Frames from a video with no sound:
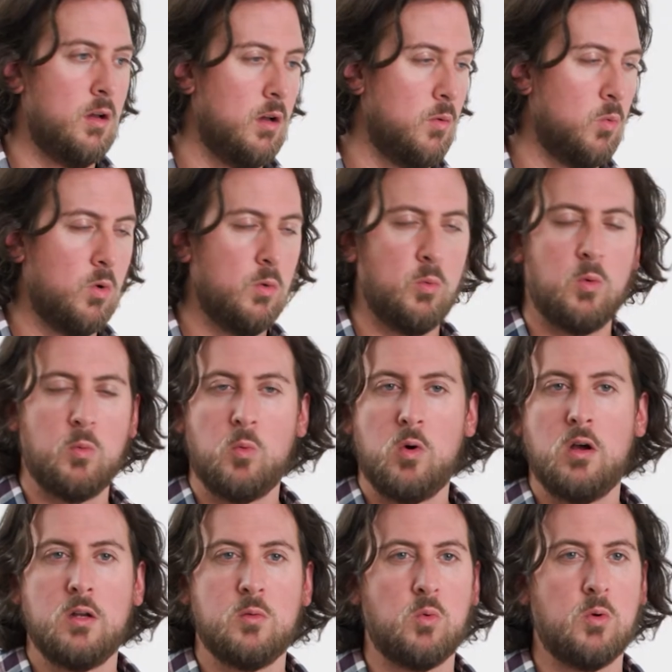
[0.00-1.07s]
World War
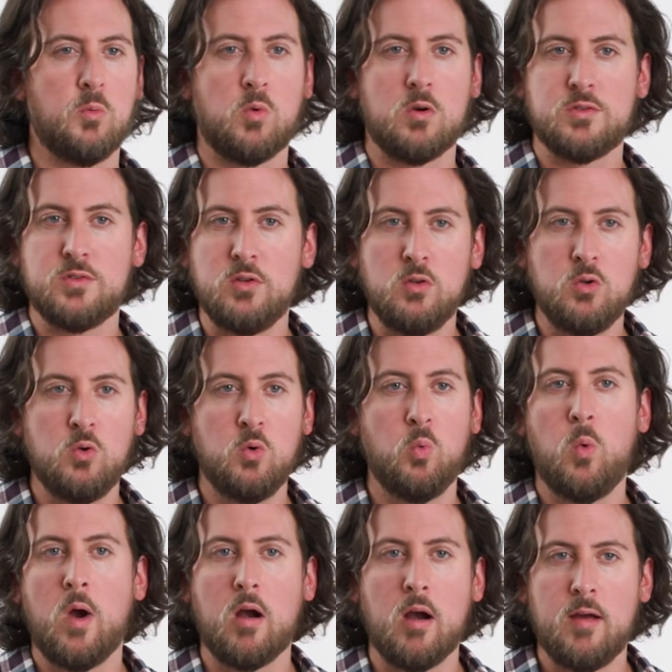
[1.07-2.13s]
I, World War II,
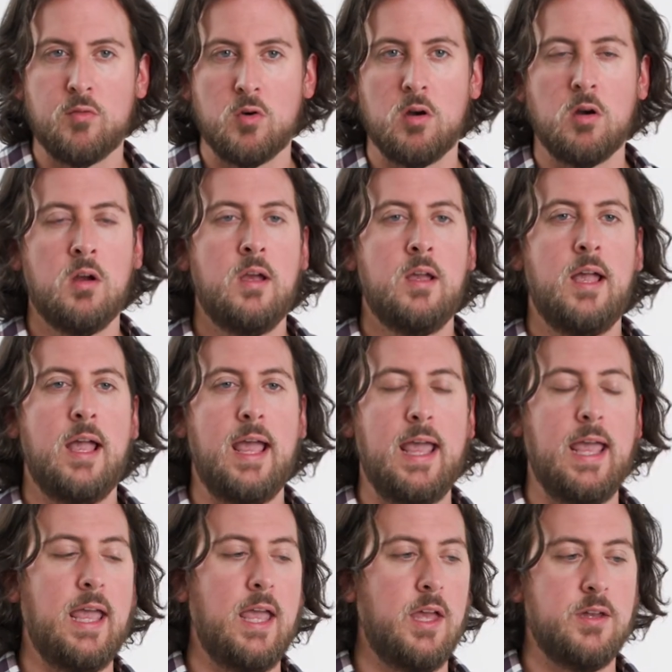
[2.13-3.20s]
wherever,
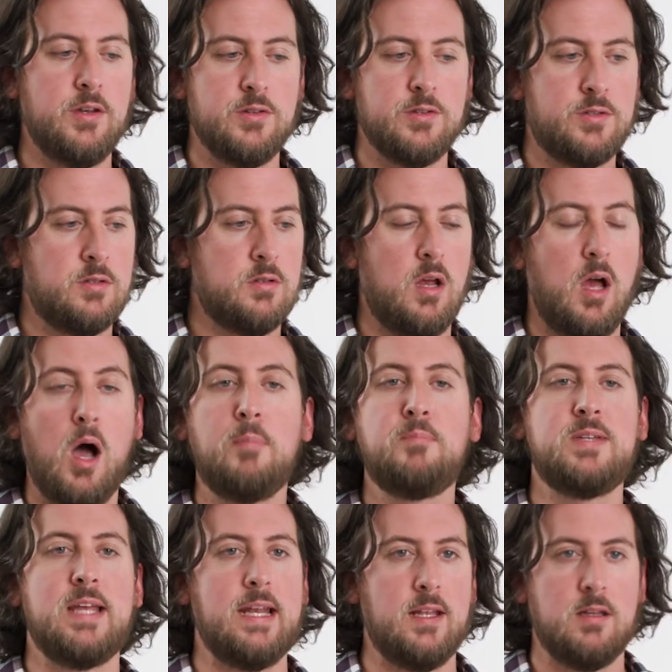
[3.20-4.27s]
and
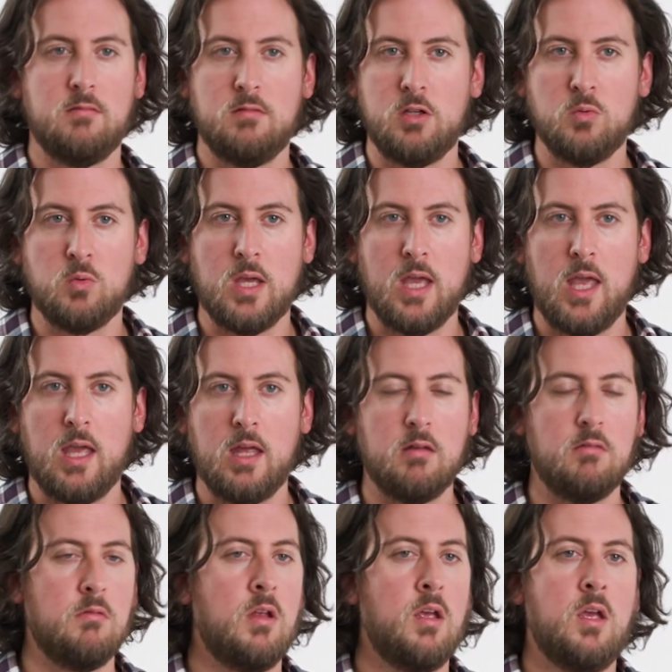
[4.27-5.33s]
update it. You
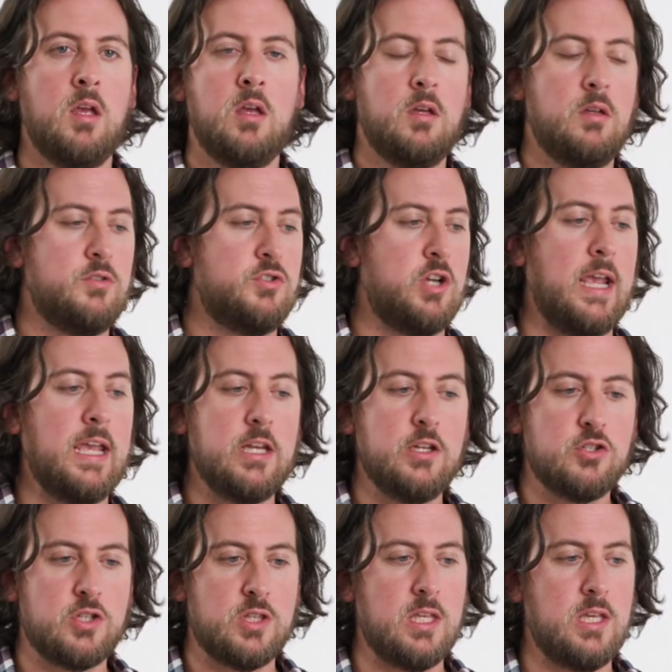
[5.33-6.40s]
can
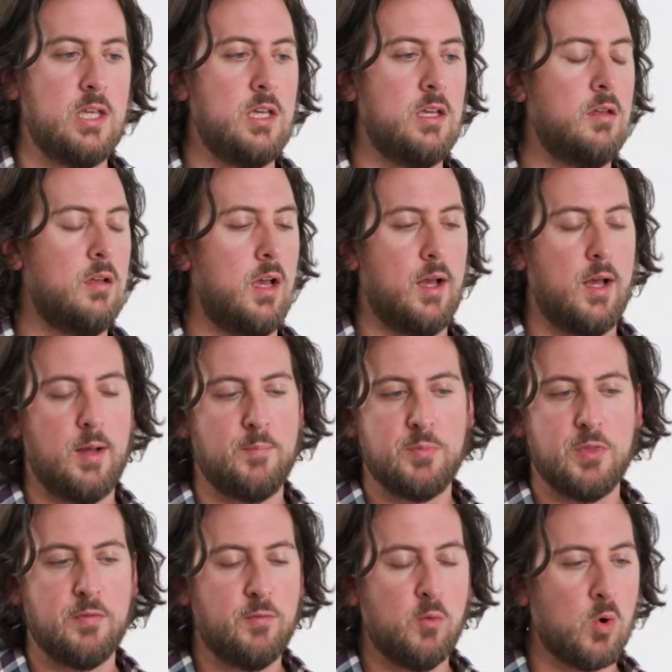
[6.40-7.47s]
change the
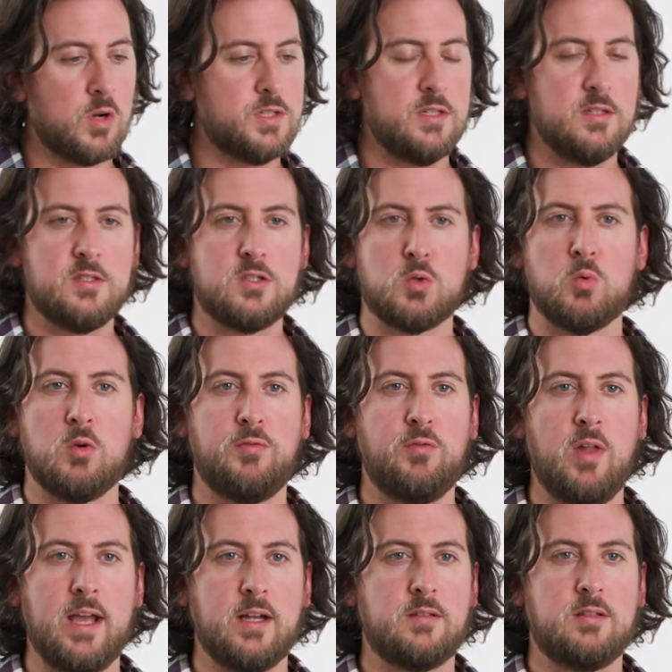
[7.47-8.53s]
forces to
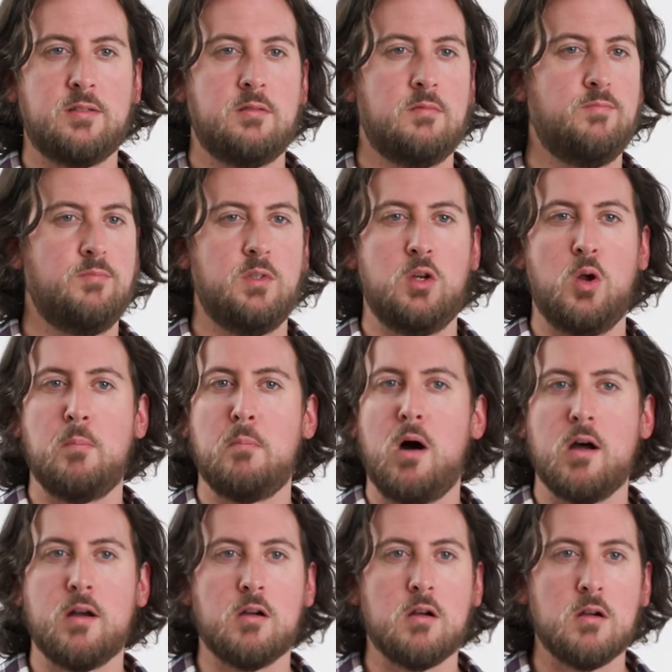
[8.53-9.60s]
reflect, you know,
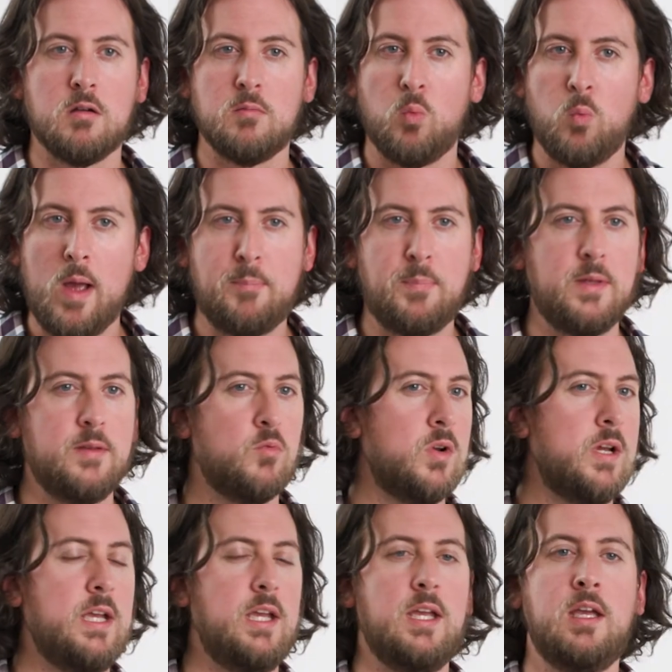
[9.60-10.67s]
modern
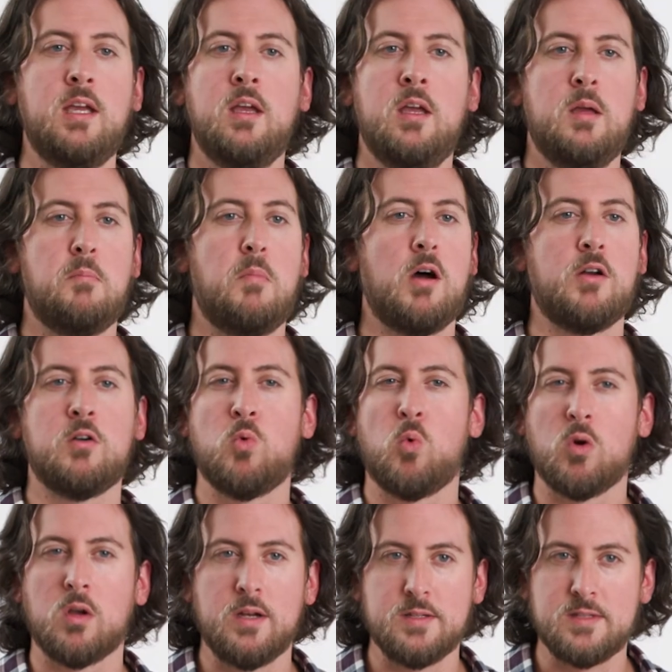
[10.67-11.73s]
weaponry, modern
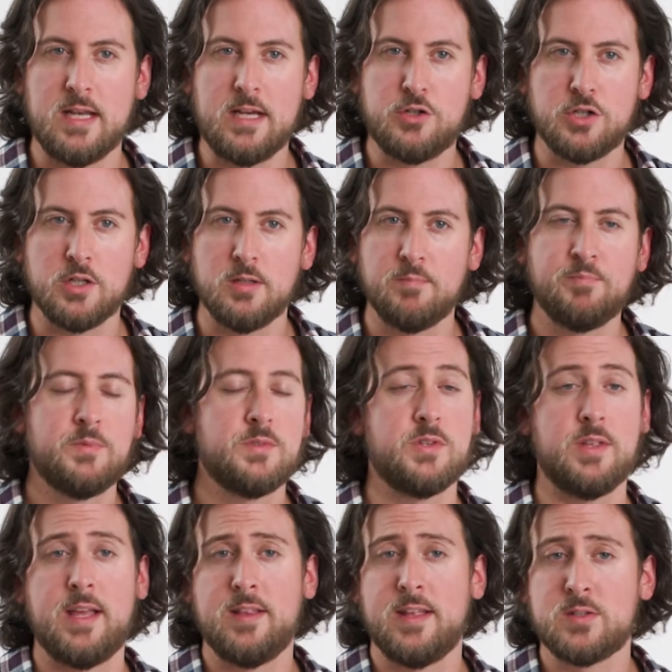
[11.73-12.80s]
organization. So
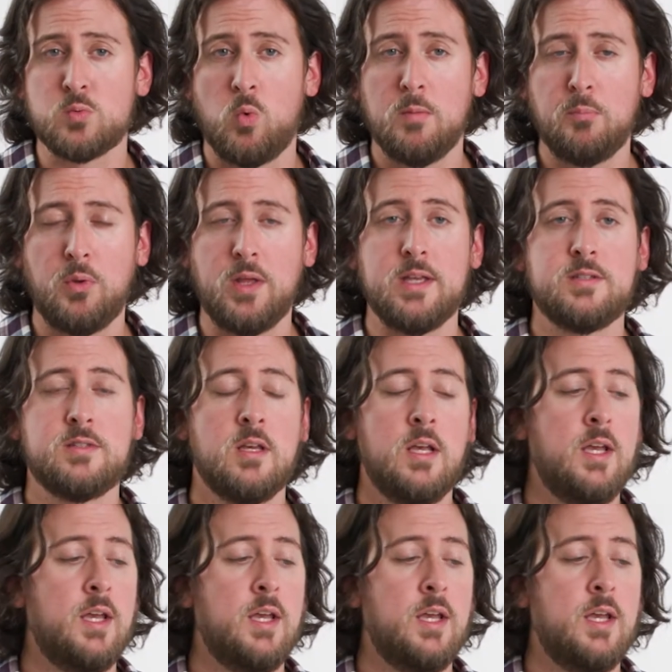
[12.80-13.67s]
that's one place.